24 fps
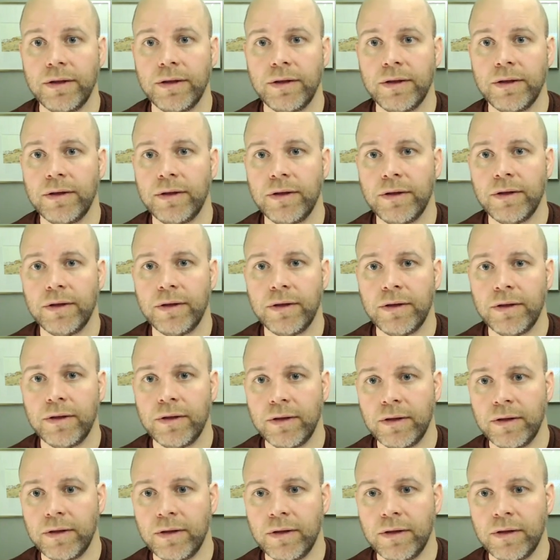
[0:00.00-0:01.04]

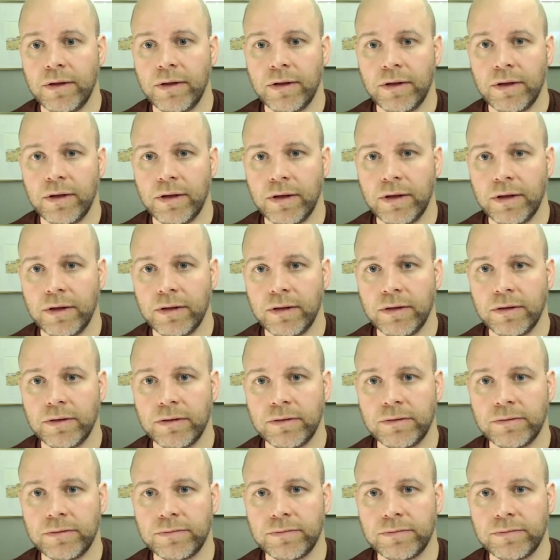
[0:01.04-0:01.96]
Nothing is said.